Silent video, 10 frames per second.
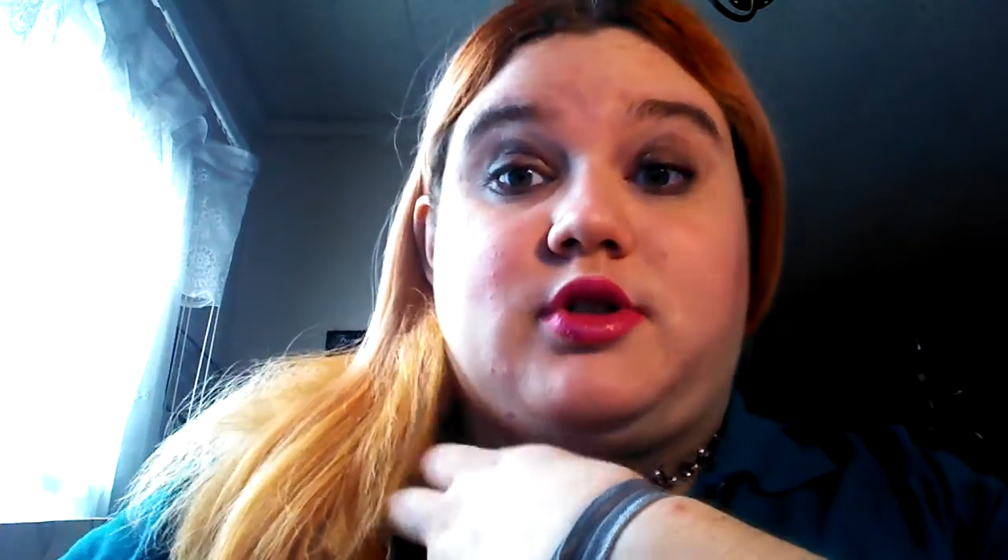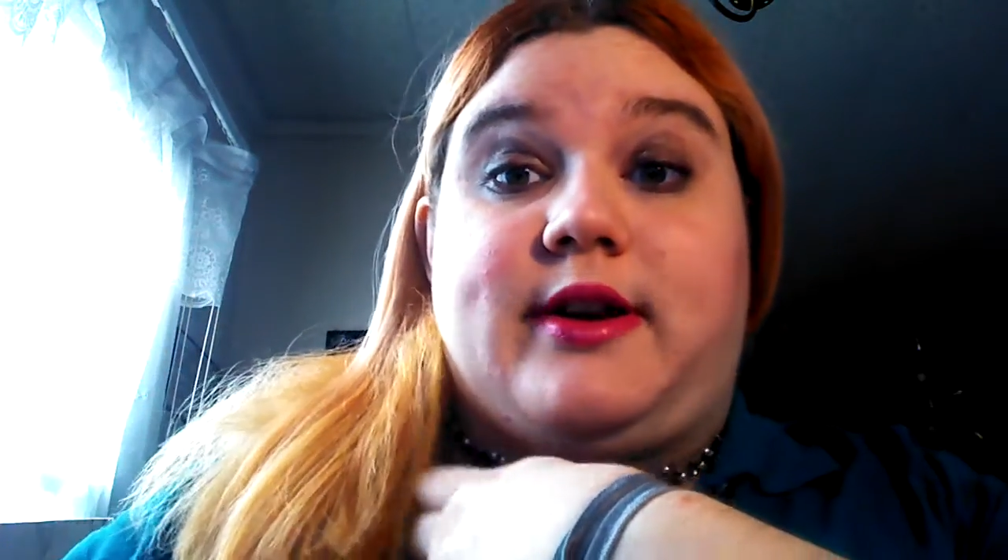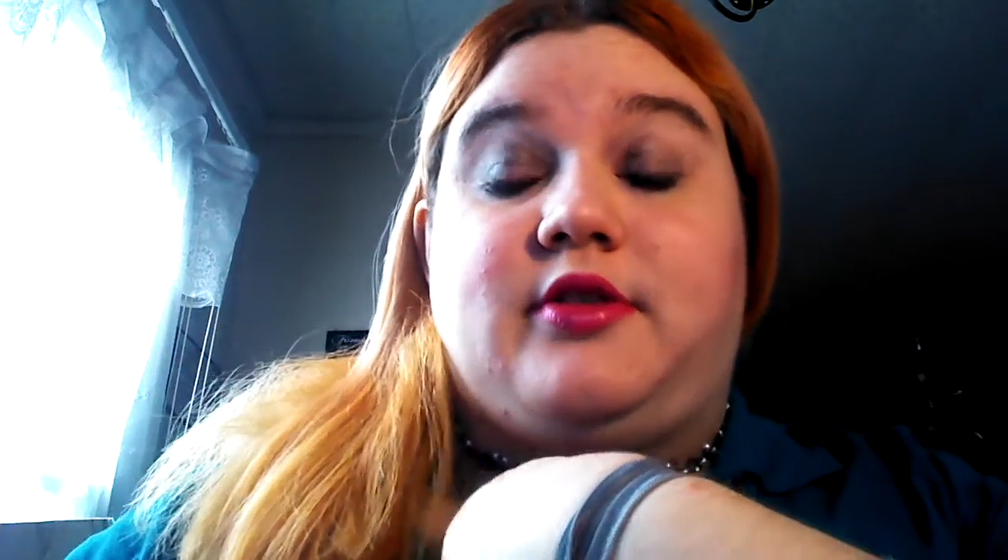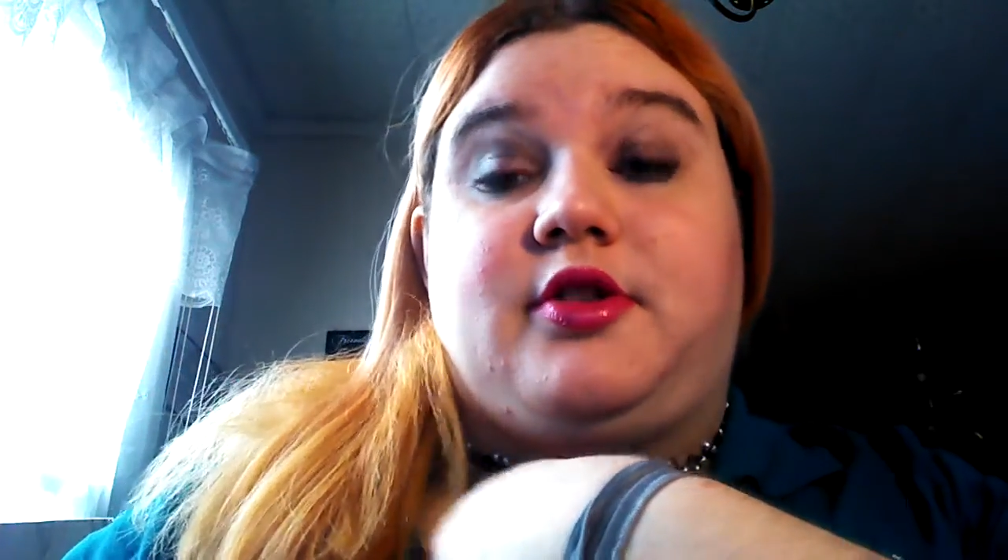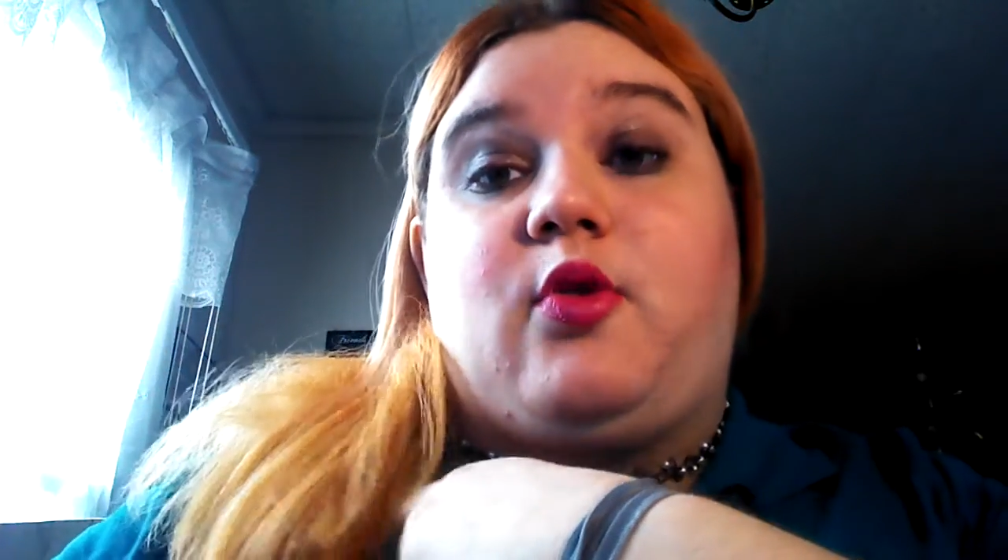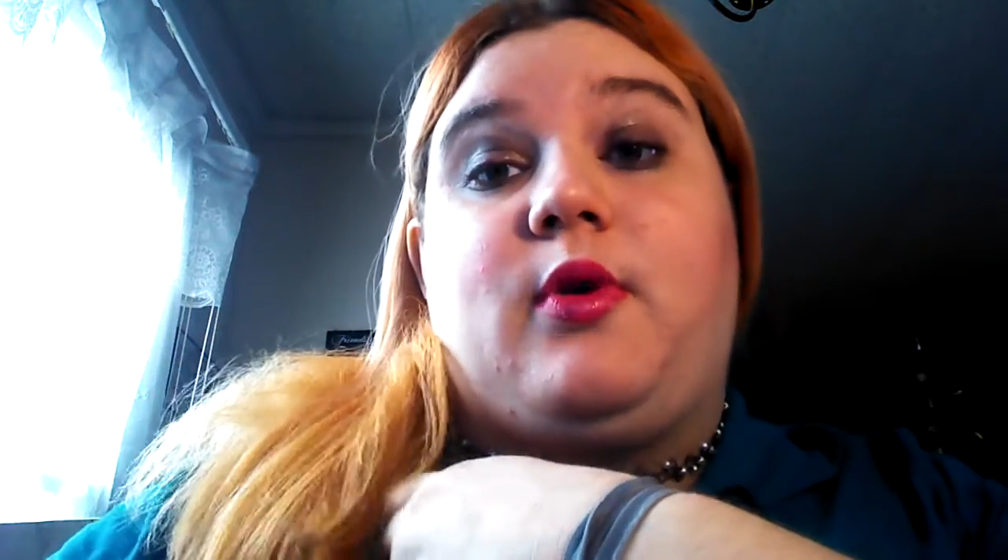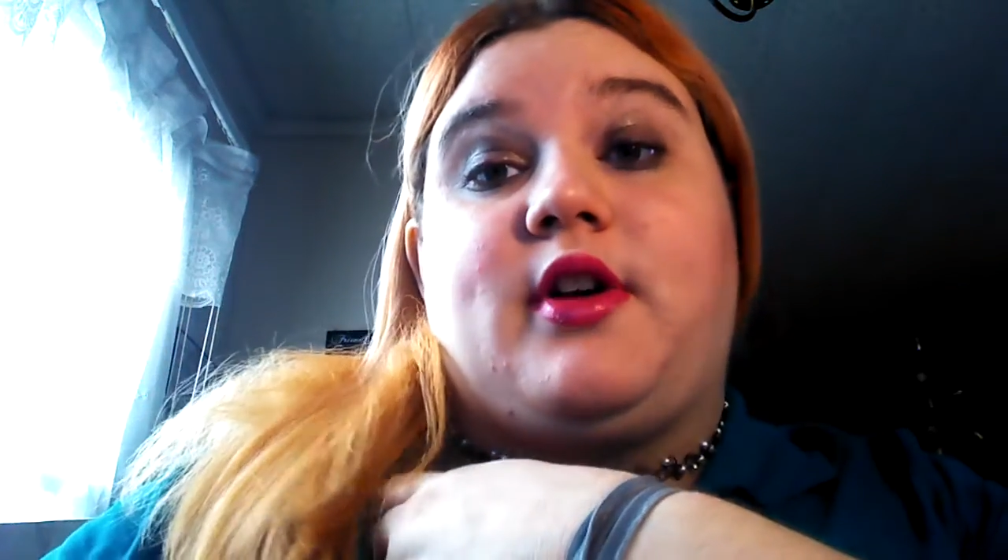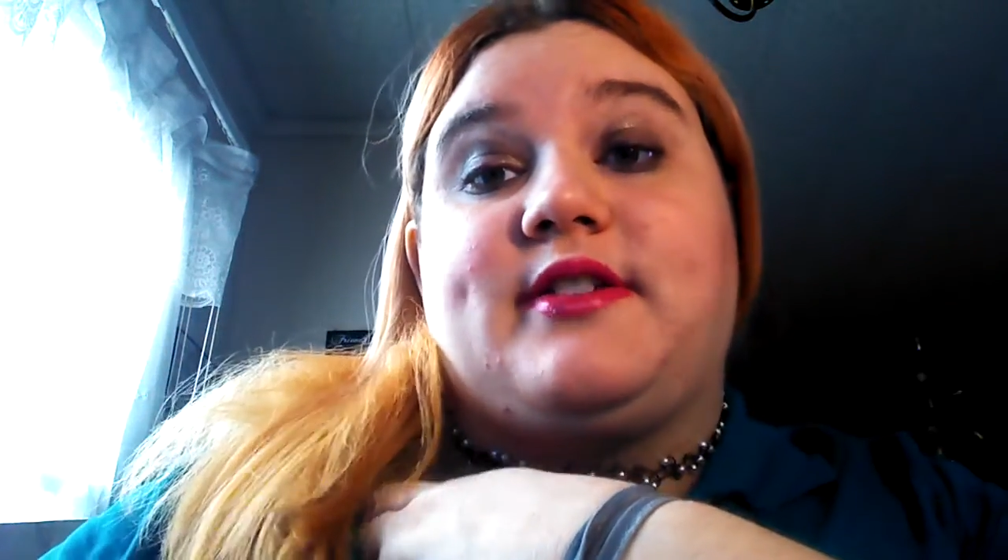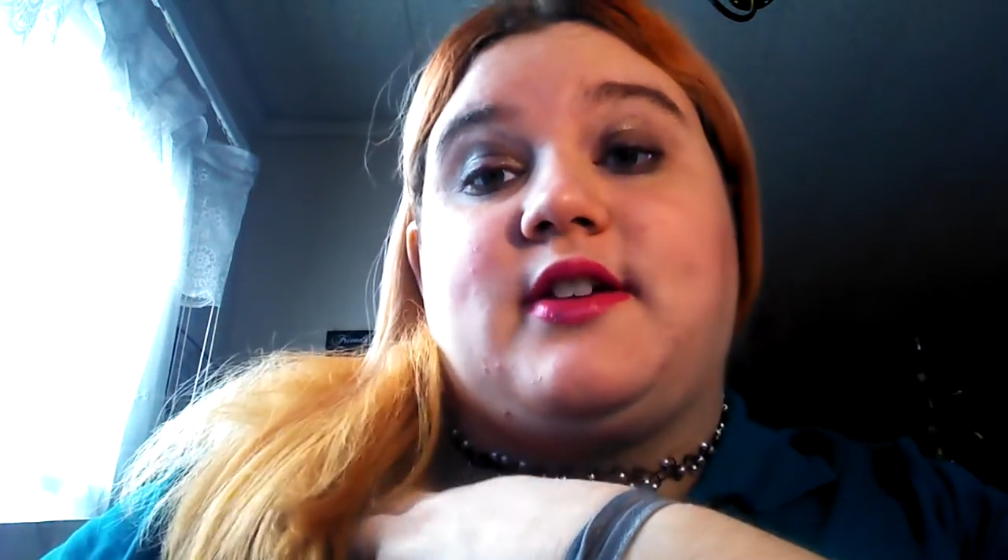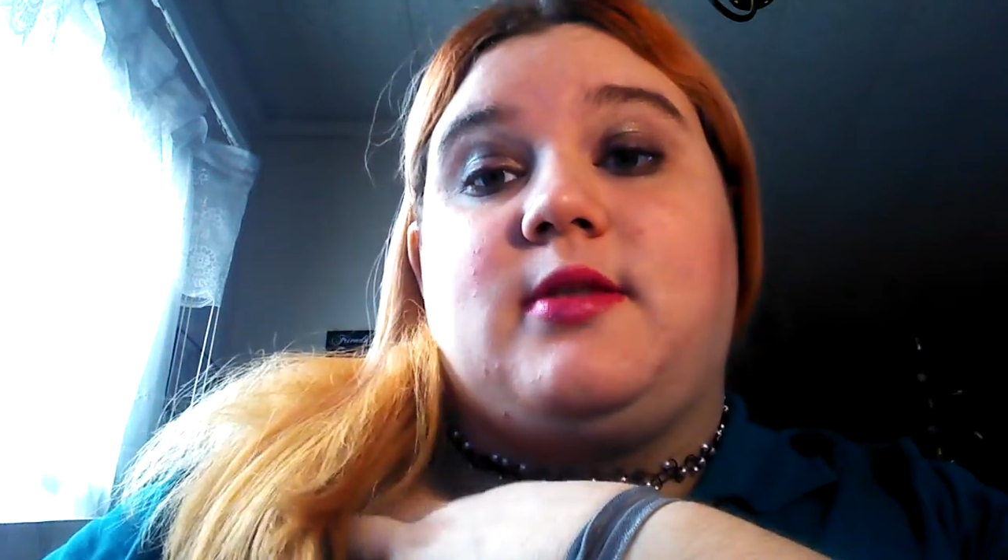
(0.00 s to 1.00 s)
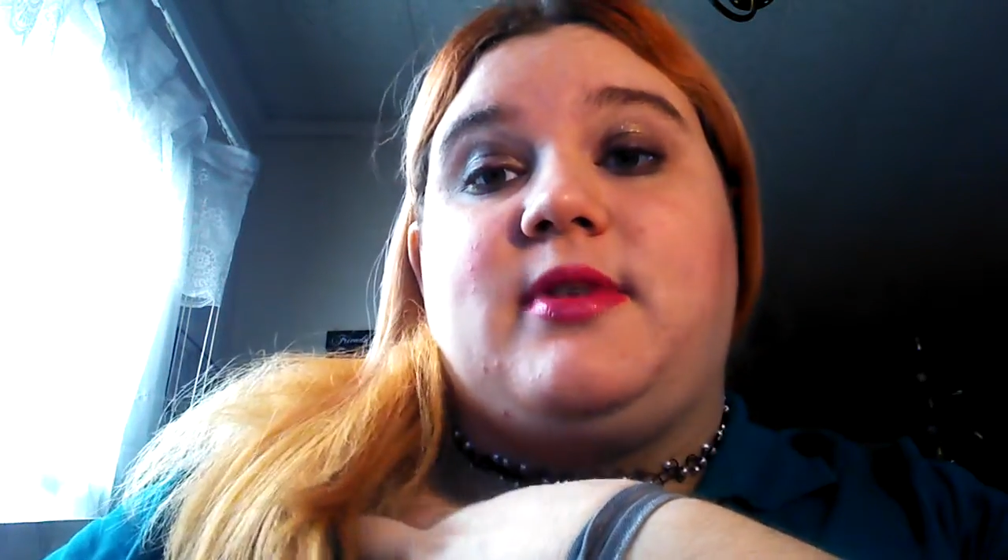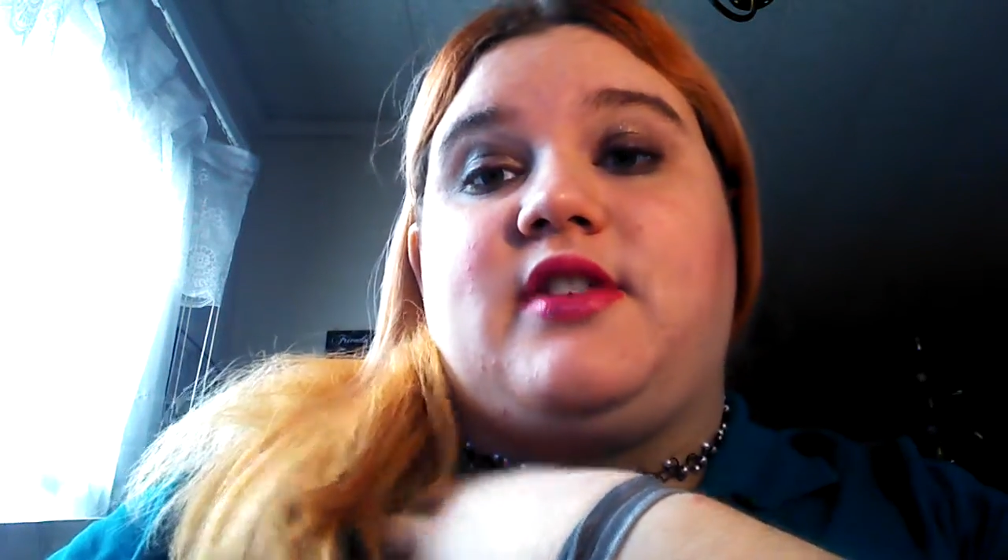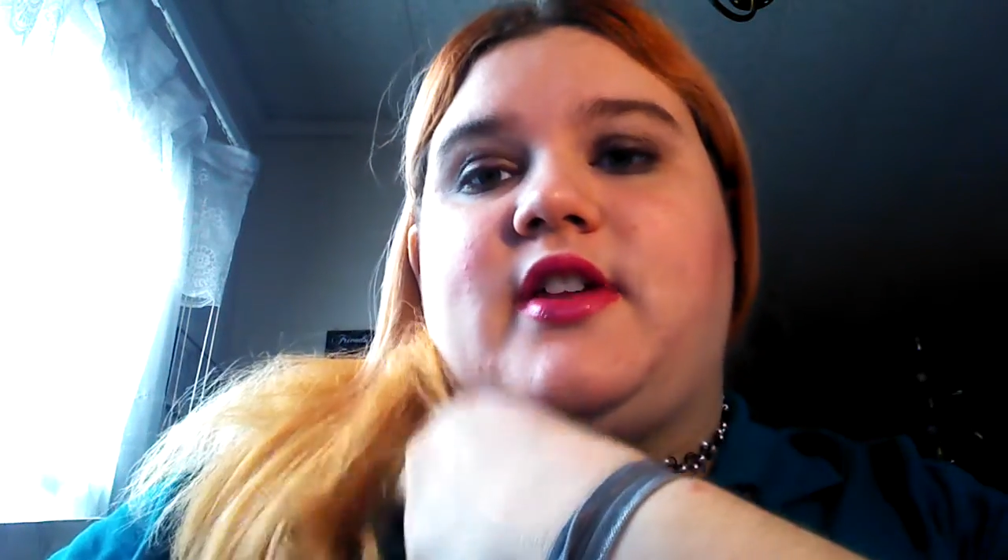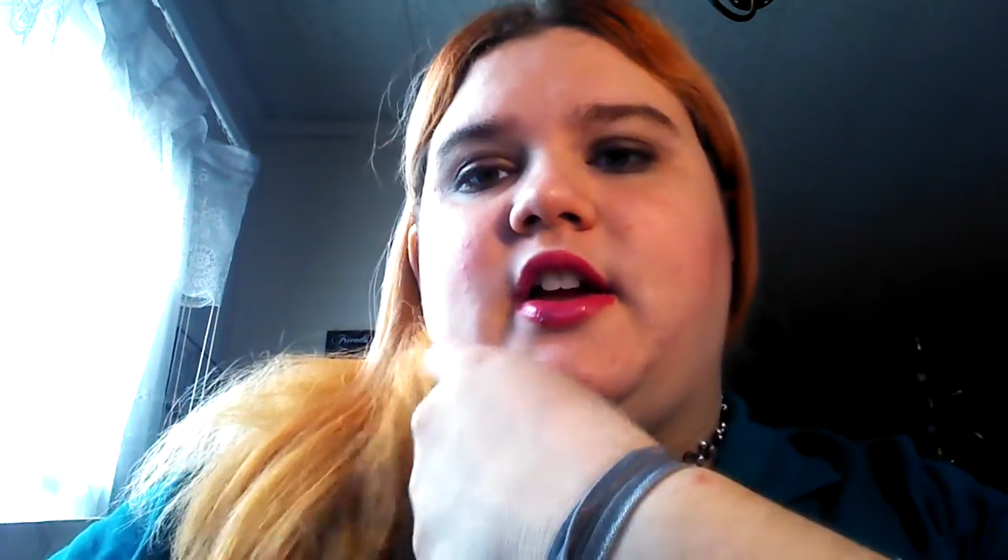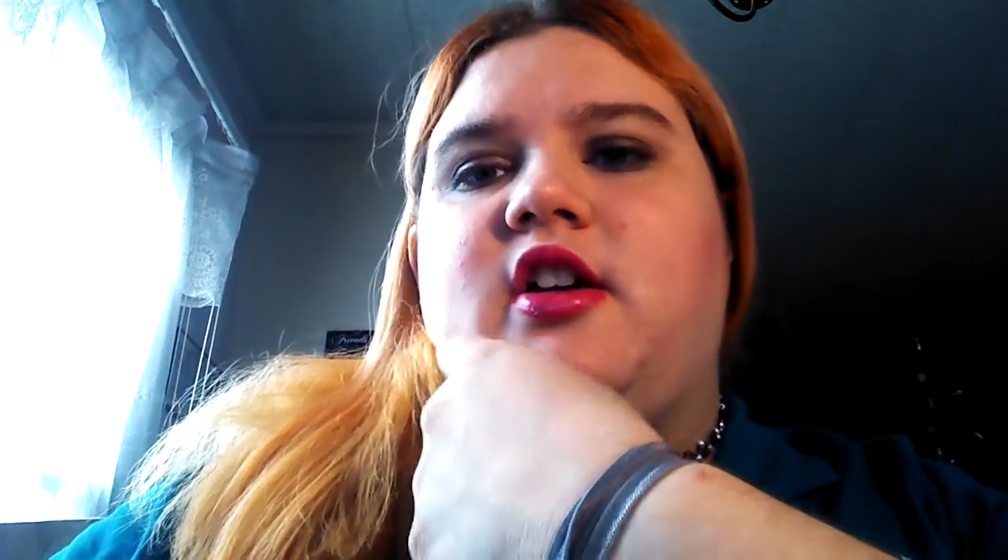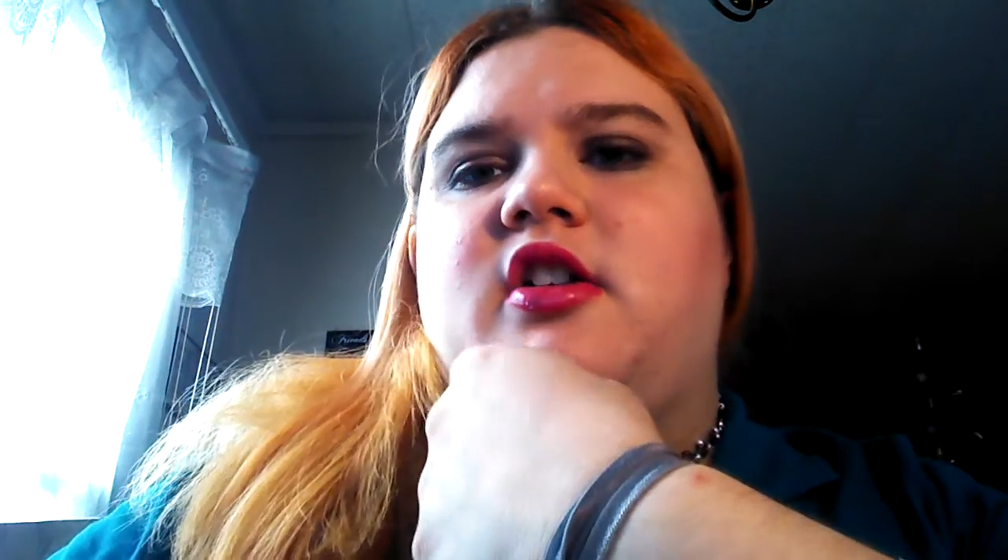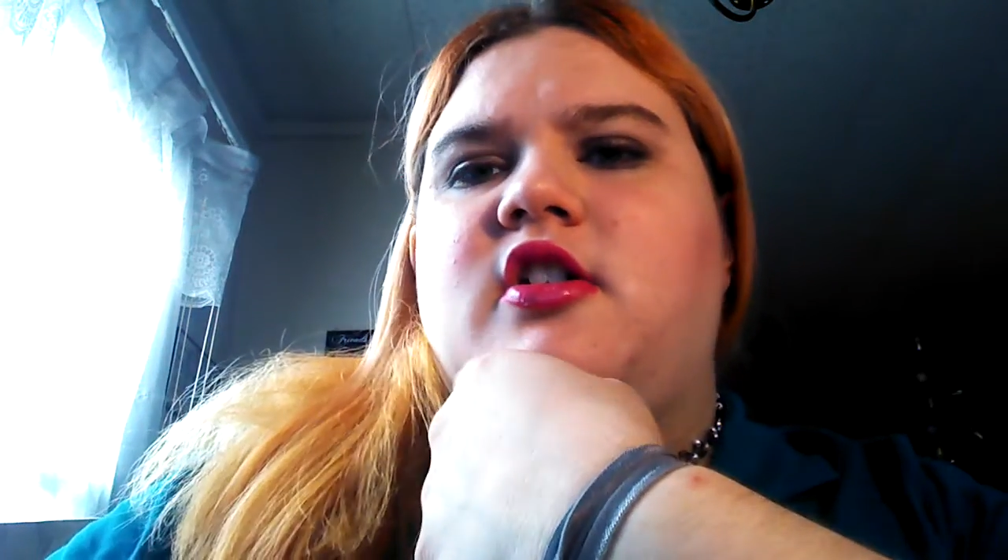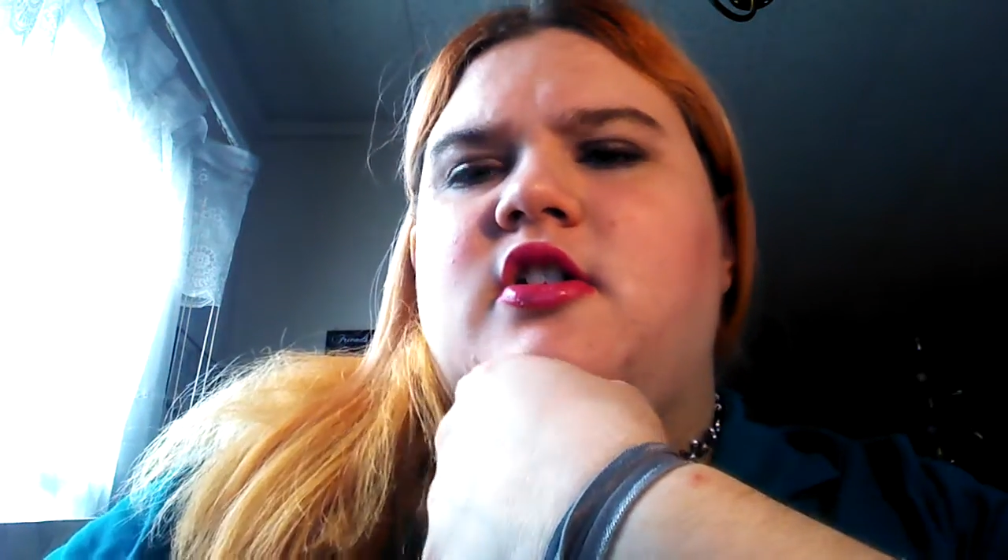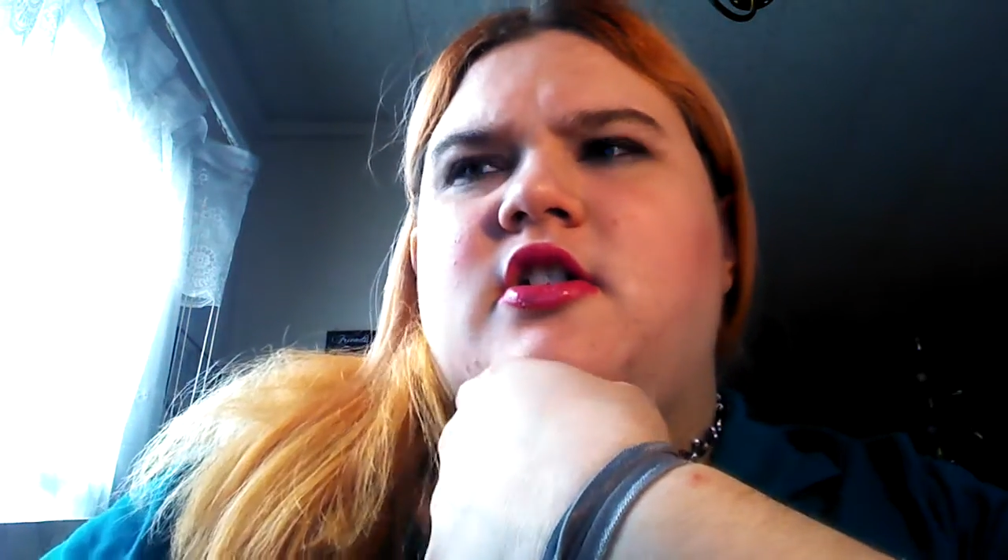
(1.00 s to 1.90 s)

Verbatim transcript: so I don't know what all is going to be in there.